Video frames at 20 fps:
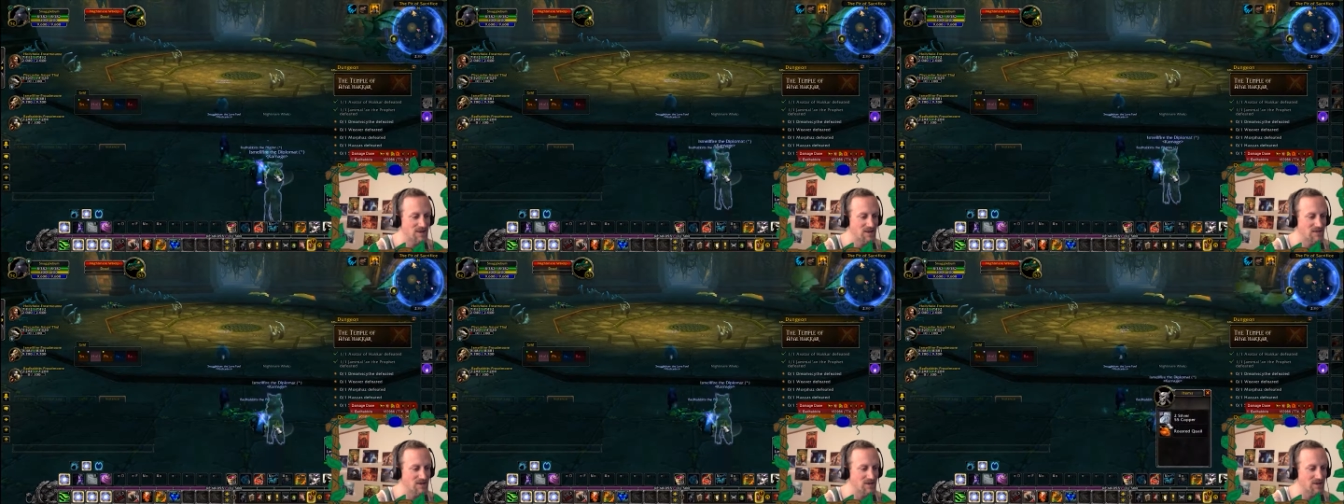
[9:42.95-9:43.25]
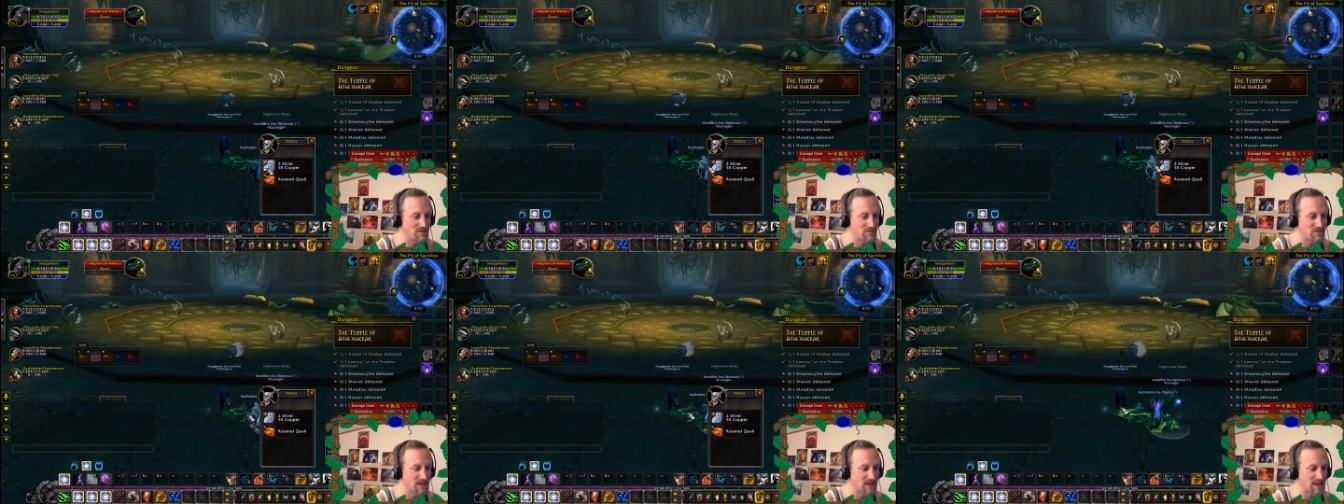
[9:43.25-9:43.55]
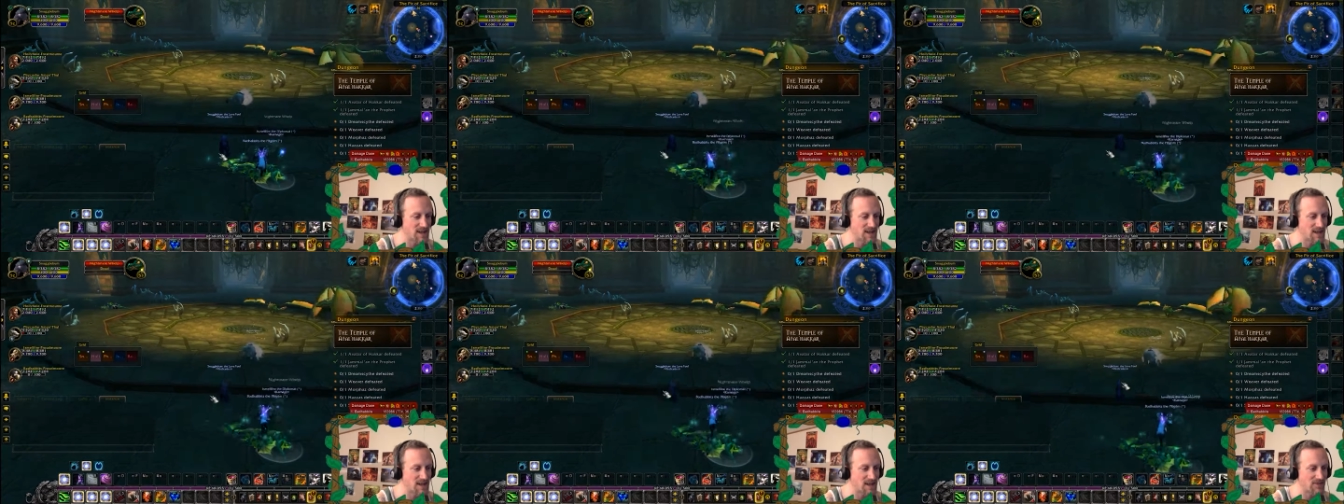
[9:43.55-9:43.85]
Don't
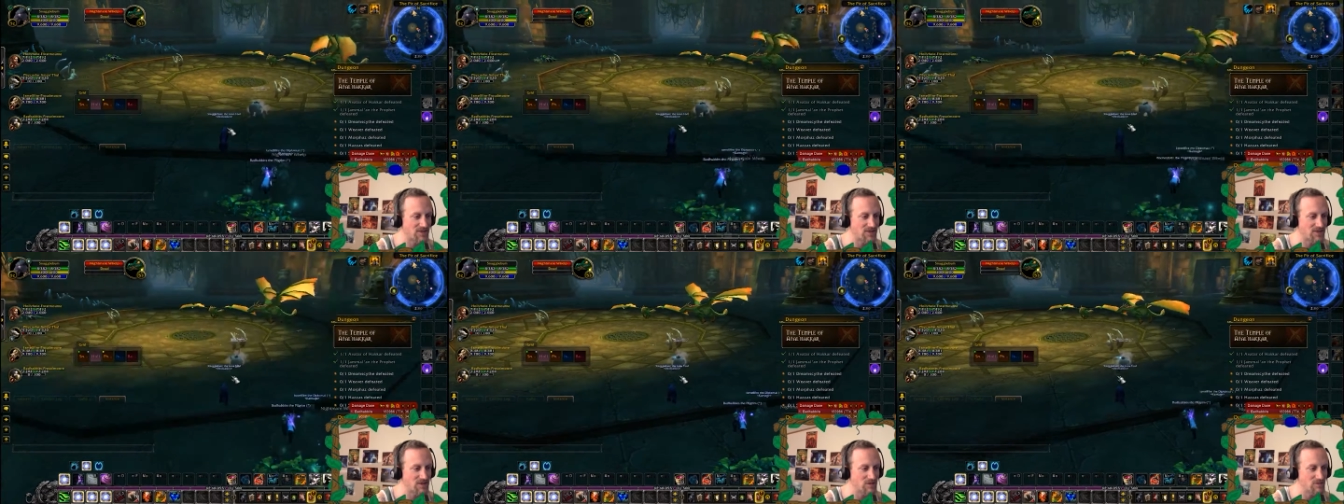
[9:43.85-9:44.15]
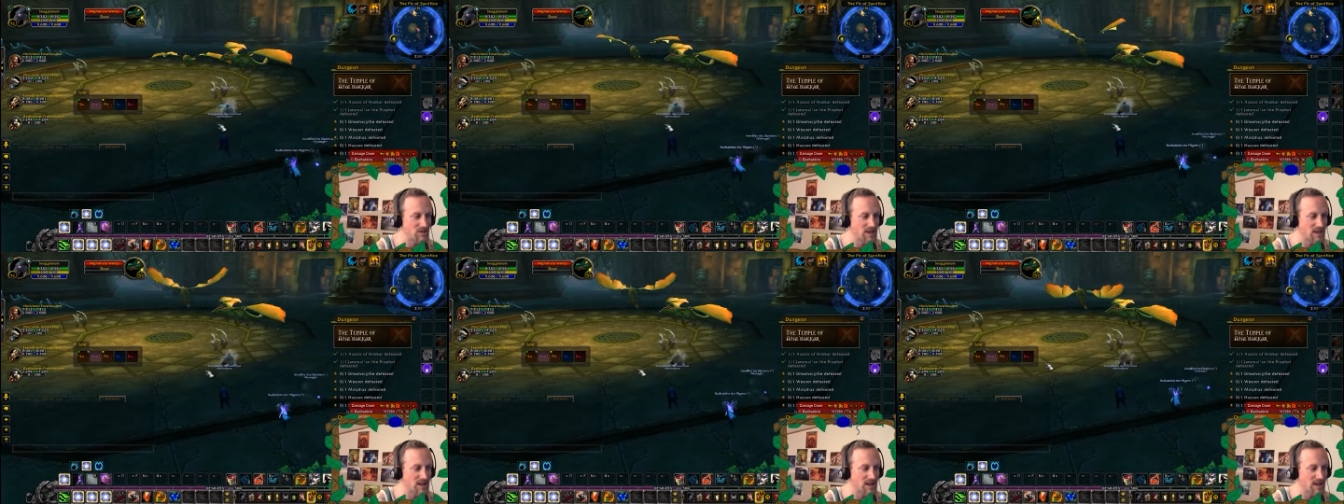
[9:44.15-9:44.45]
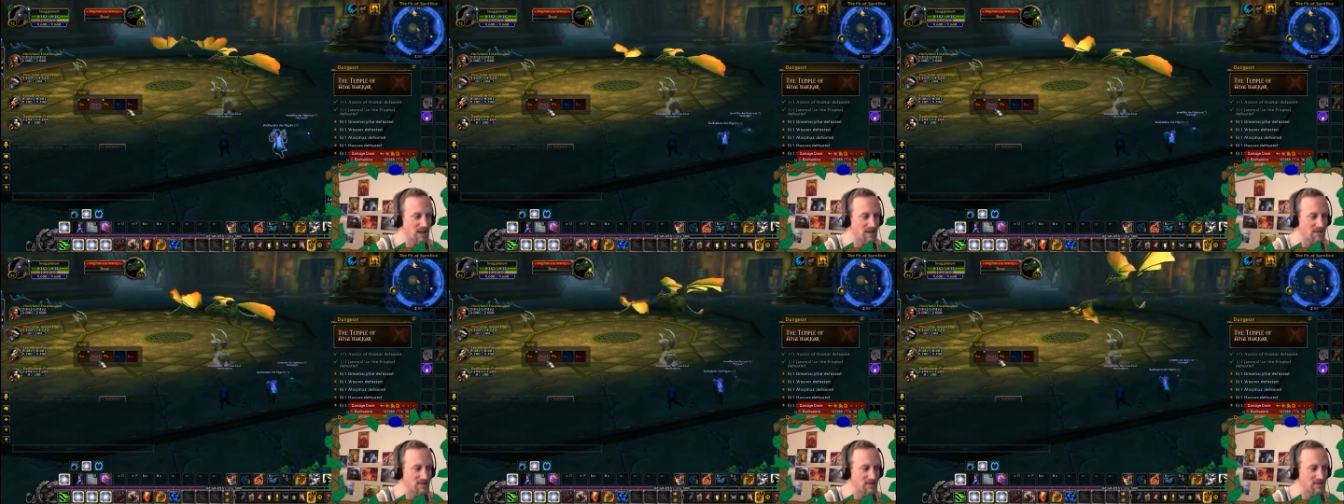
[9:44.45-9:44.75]
worry, I'll still be
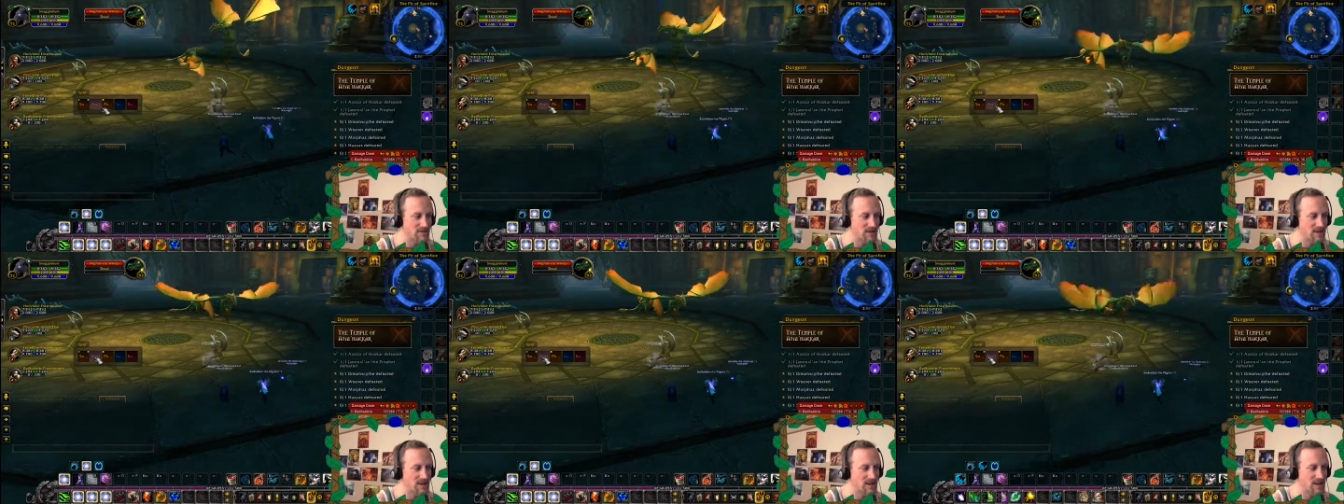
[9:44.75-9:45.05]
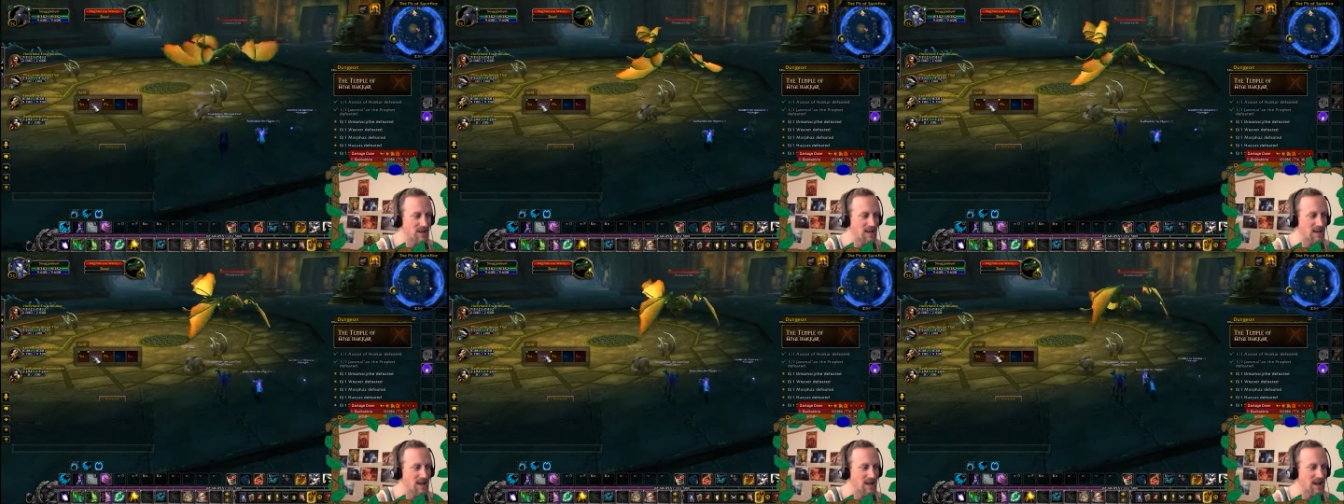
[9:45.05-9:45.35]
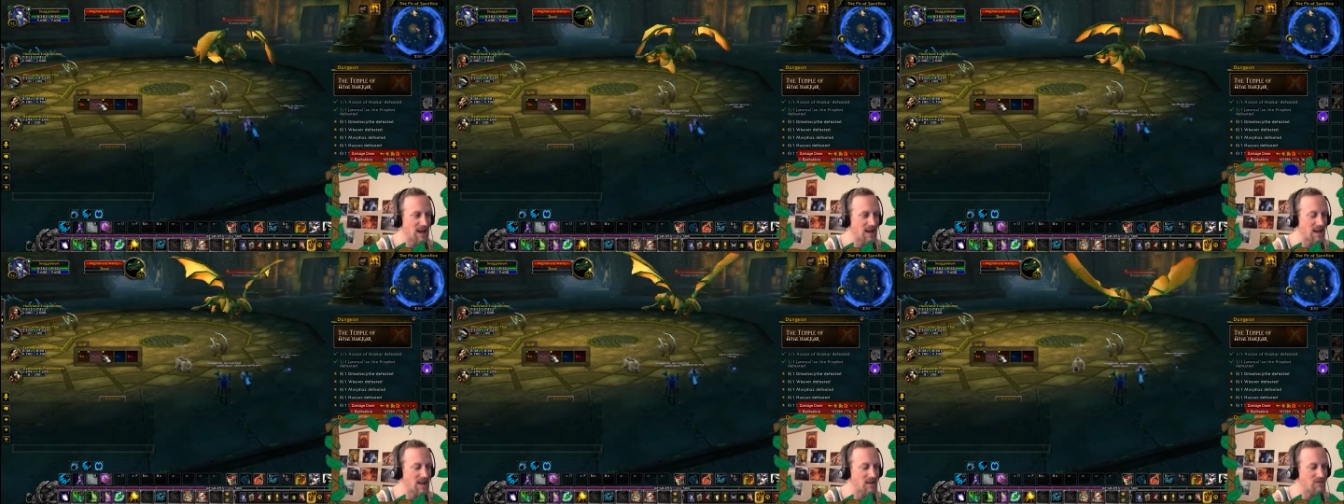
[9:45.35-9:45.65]
there.
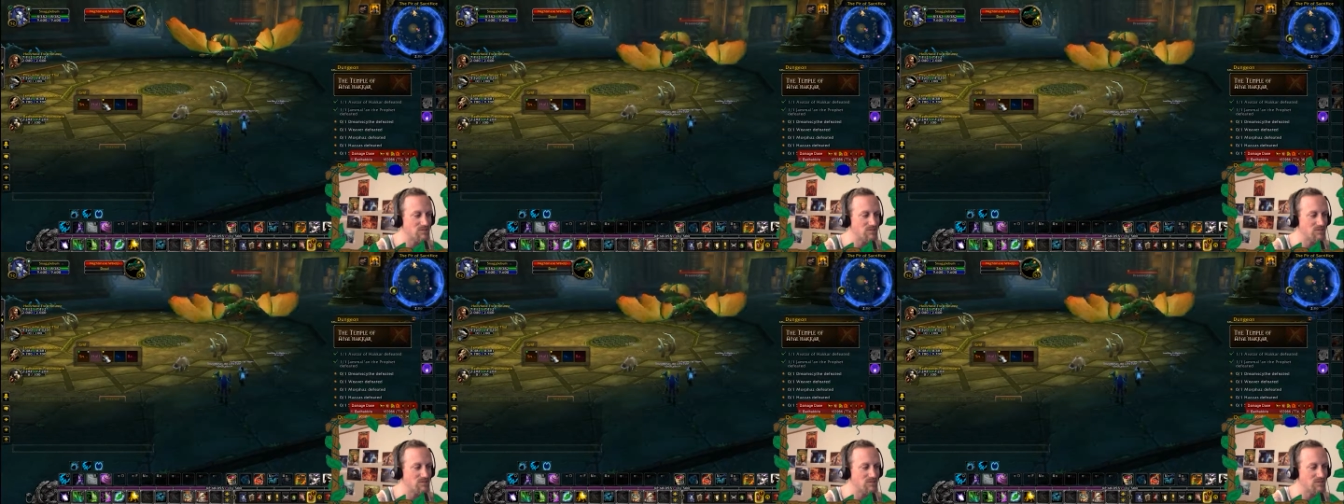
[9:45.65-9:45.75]
I'll